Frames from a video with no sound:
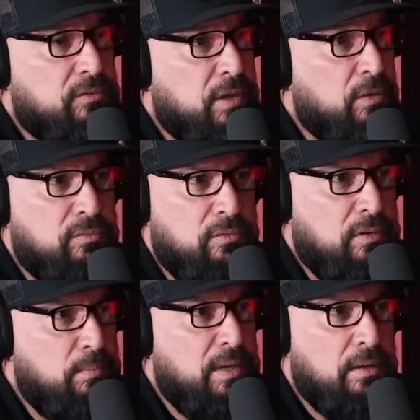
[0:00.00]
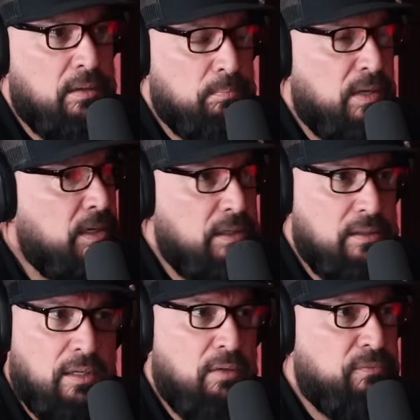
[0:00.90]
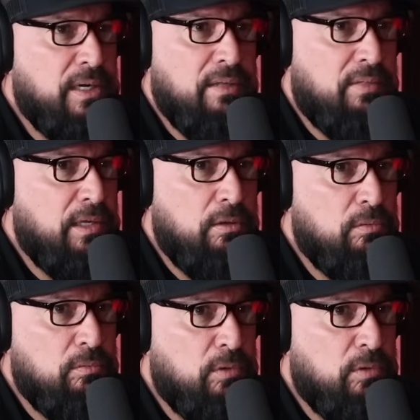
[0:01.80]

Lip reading: Skills. You can make money off anything you